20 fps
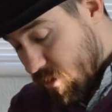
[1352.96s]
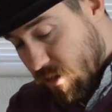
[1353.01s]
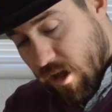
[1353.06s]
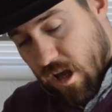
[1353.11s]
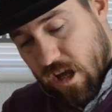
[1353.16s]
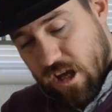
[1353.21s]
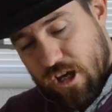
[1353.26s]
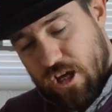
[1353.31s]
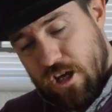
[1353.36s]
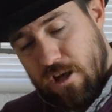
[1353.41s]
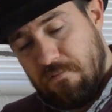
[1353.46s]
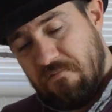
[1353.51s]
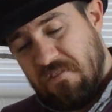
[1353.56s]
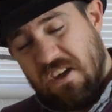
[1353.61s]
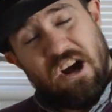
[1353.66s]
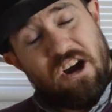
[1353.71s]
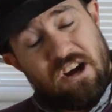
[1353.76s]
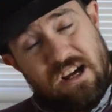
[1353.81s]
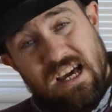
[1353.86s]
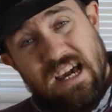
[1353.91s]
The
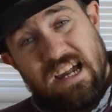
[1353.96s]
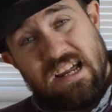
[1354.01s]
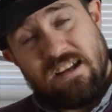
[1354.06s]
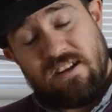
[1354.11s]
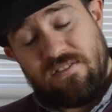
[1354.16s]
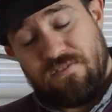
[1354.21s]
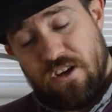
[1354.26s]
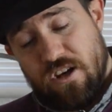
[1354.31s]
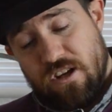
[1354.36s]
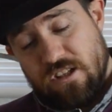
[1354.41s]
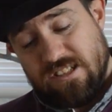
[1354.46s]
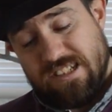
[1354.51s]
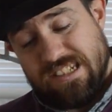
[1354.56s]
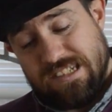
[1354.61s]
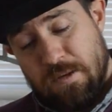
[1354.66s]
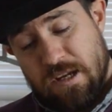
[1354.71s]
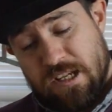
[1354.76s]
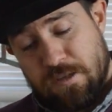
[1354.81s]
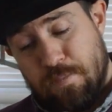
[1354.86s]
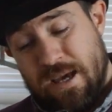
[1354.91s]
arcade version is
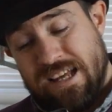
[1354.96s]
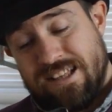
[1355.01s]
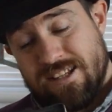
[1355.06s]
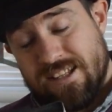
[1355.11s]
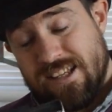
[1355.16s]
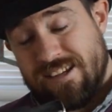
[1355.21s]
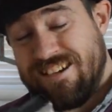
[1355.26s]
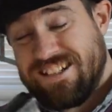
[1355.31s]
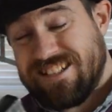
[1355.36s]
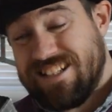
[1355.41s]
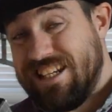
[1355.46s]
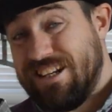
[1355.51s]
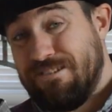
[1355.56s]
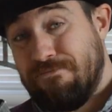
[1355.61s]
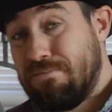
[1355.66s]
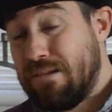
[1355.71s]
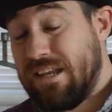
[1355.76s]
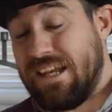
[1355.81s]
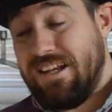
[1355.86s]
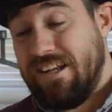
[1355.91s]
much better. They're actually
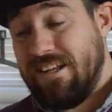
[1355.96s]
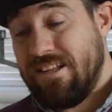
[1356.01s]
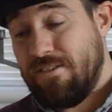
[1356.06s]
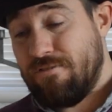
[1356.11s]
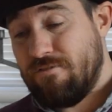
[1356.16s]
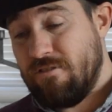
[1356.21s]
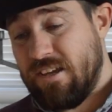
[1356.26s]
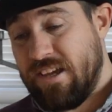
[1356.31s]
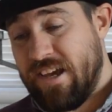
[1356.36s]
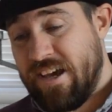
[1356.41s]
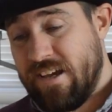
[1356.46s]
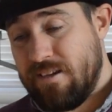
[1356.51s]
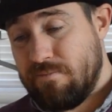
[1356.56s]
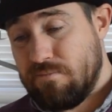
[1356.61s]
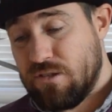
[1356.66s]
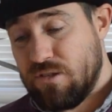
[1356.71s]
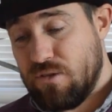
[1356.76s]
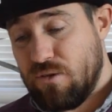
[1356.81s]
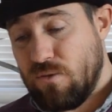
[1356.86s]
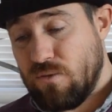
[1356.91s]
completely different
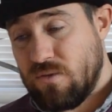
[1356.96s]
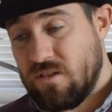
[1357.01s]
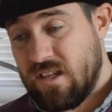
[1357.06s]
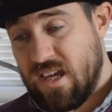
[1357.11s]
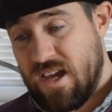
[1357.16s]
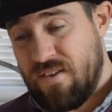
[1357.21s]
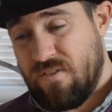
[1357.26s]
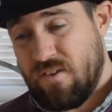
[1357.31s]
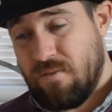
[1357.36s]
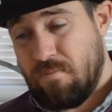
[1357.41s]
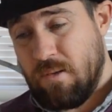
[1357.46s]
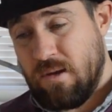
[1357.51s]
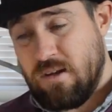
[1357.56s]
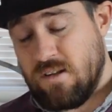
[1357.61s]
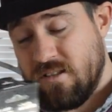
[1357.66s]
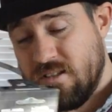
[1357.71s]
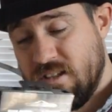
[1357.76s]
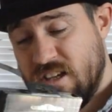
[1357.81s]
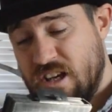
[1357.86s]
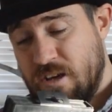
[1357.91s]
games altogether,
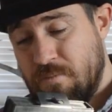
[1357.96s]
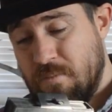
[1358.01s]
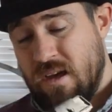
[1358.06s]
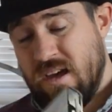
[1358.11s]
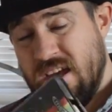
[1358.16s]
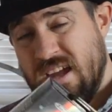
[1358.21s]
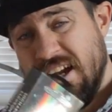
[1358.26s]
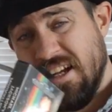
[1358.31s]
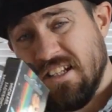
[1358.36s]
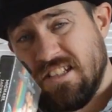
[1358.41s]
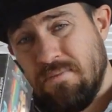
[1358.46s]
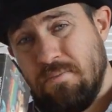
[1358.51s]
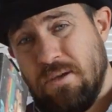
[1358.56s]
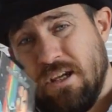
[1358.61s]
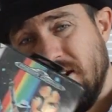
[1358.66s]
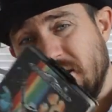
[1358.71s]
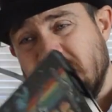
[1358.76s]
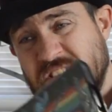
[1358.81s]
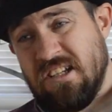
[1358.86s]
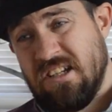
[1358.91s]
but it's
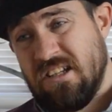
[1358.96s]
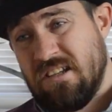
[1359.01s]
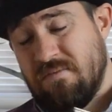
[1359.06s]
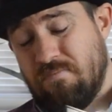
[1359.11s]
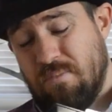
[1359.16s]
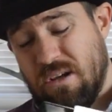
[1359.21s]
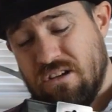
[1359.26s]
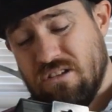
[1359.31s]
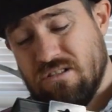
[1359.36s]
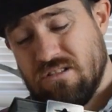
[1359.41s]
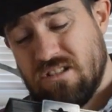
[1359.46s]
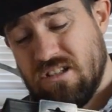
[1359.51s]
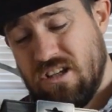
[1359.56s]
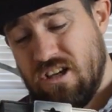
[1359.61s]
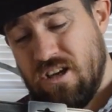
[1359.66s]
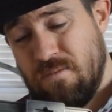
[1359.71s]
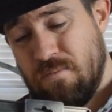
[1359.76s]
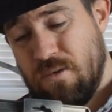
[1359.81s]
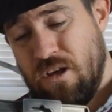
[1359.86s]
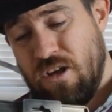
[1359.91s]
amusing because
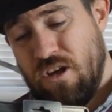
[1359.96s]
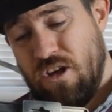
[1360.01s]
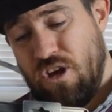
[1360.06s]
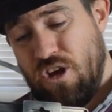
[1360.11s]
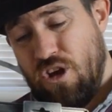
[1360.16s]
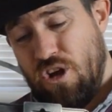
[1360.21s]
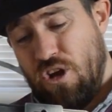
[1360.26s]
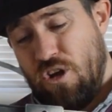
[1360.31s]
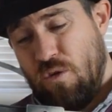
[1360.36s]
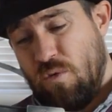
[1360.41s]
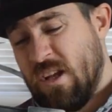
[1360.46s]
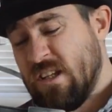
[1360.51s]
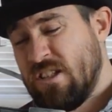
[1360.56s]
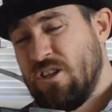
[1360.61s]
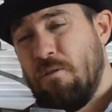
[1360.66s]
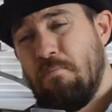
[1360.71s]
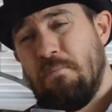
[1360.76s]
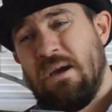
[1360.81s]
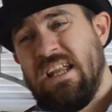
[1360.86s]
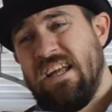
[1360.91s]
there's
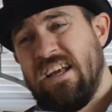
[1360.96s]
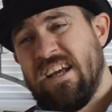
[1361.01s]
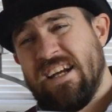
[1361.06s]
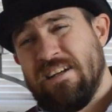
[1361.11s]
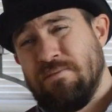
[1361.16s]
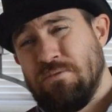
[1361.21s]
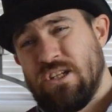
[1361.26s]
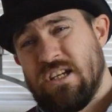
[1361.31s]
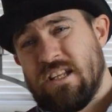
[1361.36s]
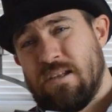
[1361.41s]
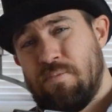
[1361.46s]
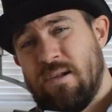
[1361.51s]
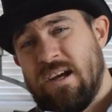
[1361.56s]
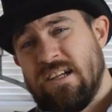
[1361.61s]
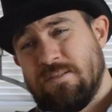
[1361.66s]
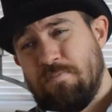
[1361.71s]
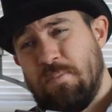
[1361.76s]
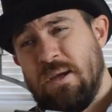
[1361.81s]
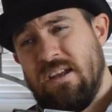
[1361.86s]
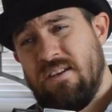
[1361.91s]
not many games you get to play
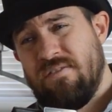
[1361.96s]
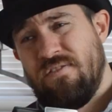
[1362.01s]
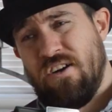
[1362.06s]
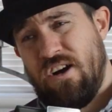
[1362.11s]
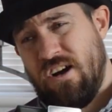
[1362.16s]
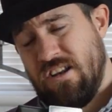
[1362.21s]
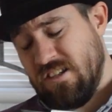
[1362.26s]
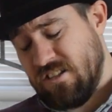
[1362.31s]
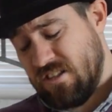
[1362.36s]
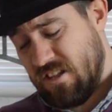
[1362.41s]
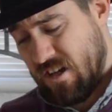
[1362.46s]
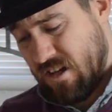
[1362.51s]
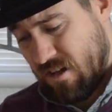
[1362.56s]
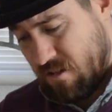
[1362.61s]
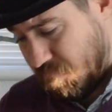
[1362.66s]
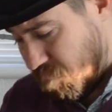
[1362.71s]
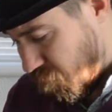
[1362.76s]
as a paedophile, is there?